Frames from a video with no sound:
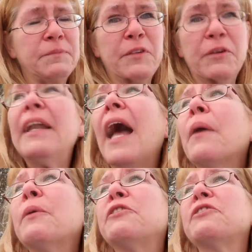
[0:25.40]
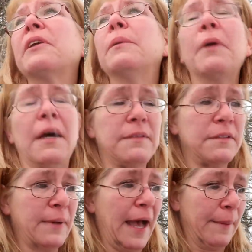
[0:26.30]
right now we're just gonna
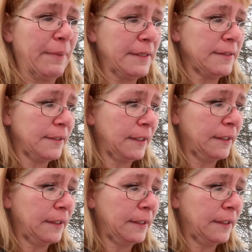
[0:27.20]
process what happened